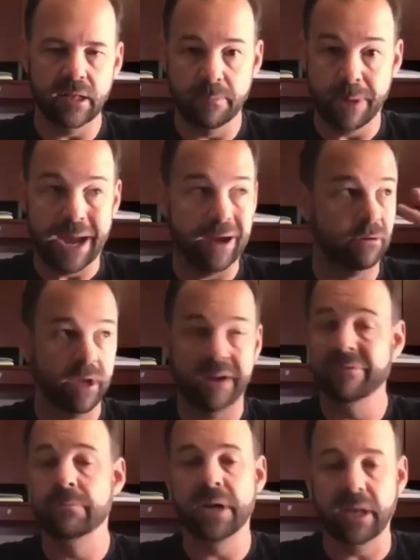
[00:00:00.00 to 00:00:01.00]
about
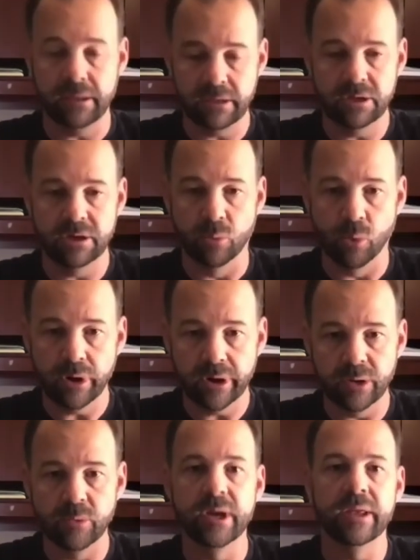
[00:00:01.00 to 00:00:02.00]
everybody that you're working
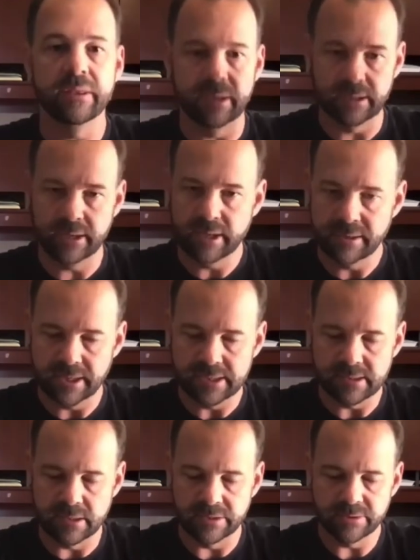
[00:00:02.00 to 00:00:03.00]
with and things
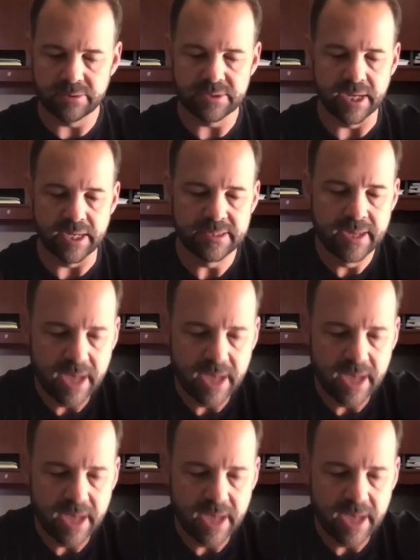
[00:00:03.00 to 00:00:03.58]
along those lines.